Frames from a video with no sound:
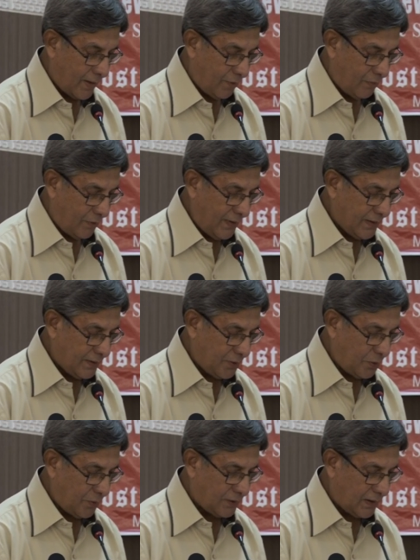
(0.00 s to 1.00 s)
Professor
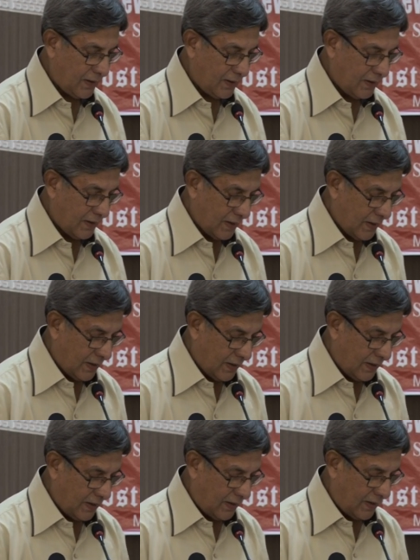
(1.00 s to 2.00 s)
Tosa
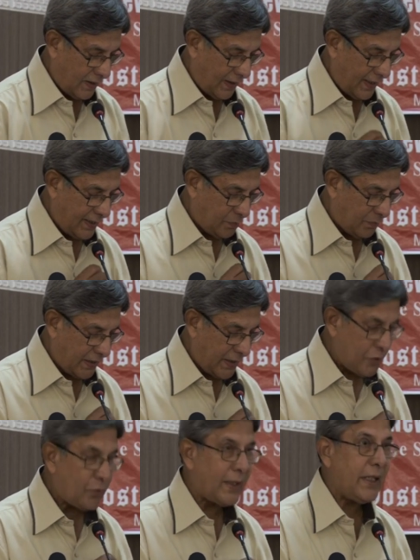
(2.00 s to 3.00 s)
uh, has been
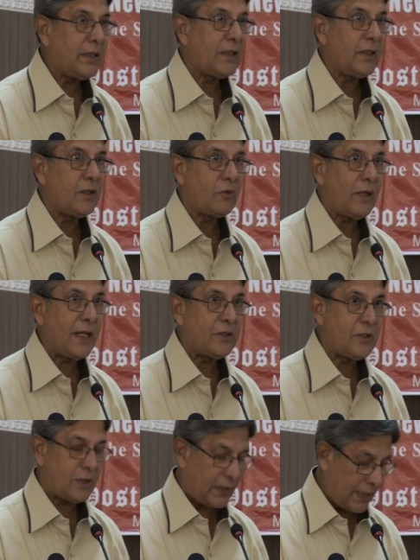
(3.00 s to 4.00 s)
educated in
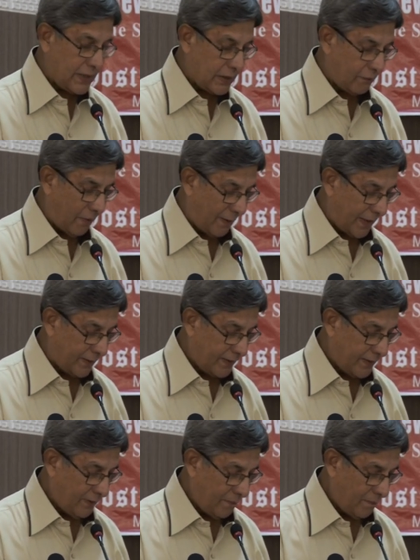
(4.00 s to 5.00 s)
United States of
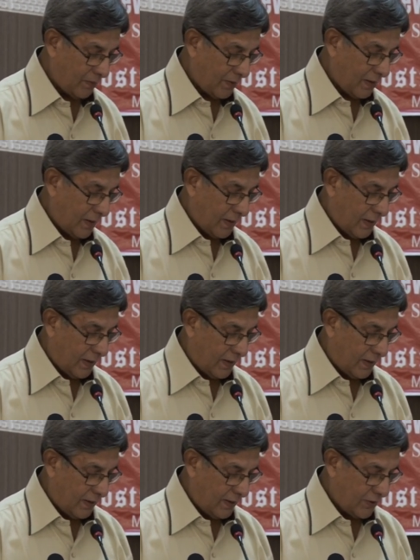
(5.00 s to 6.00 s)
America.
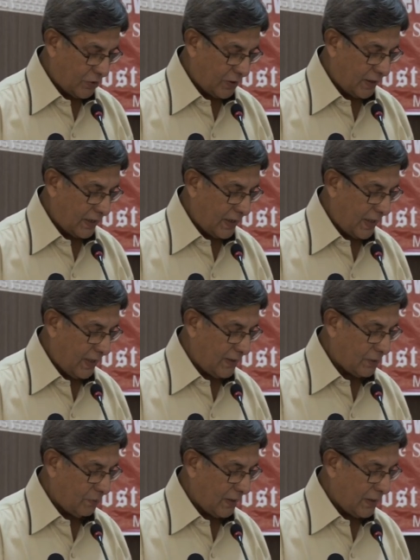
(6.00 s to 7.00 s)
Uh, she
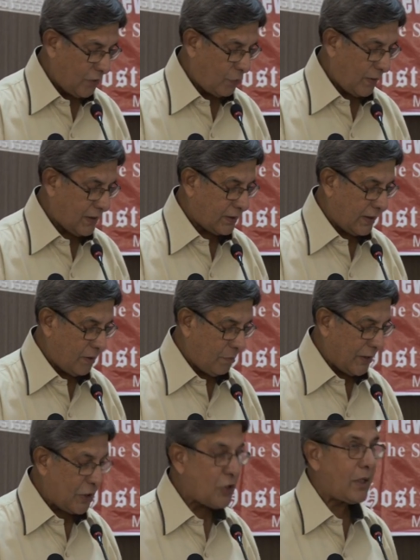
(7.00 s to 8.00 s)
has been interested in
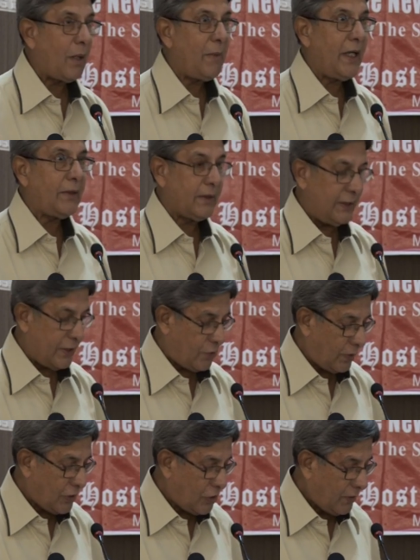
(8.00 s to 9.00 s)
British and American
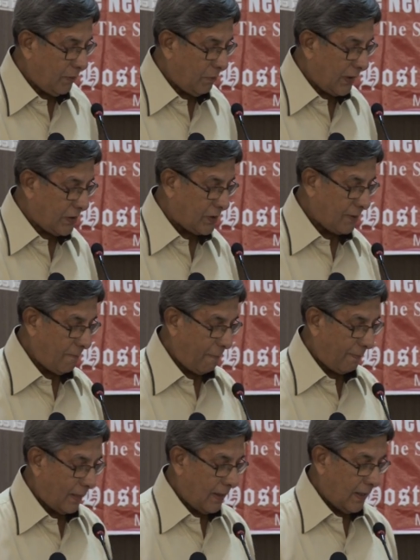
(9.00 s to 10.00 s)
literature, but
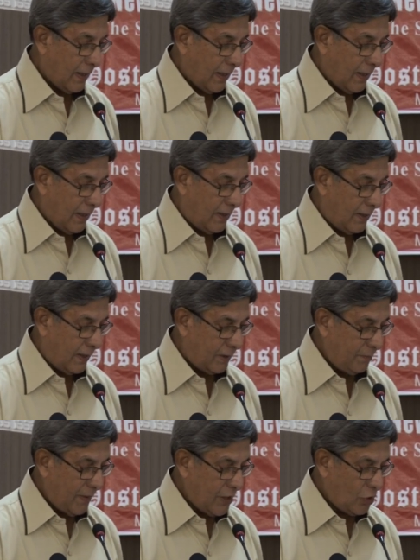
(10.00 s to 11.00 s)
uh,
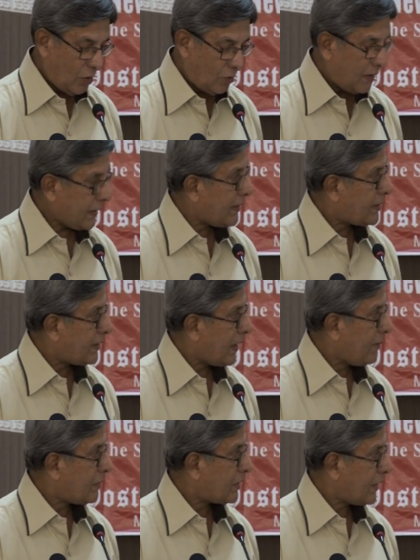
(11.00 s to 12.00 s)
her major work, it
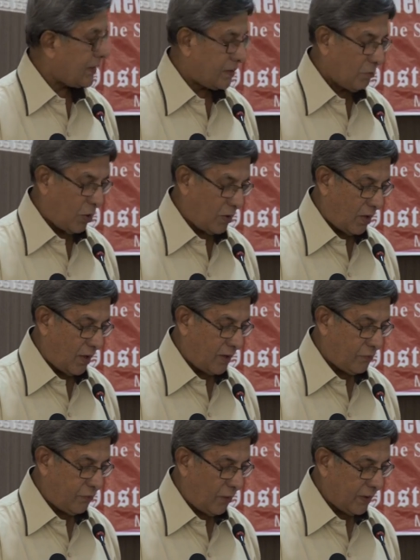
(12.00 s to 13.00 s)
seems, is more
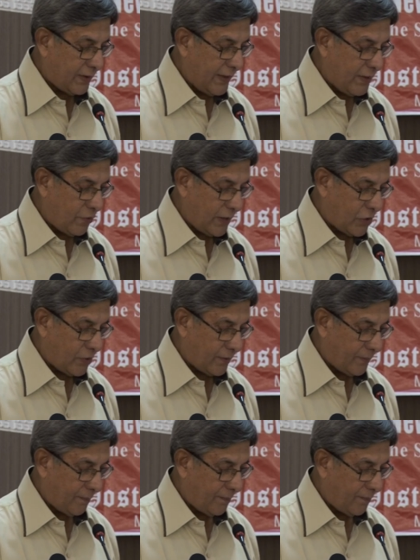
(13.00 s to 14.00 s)
on folk literature.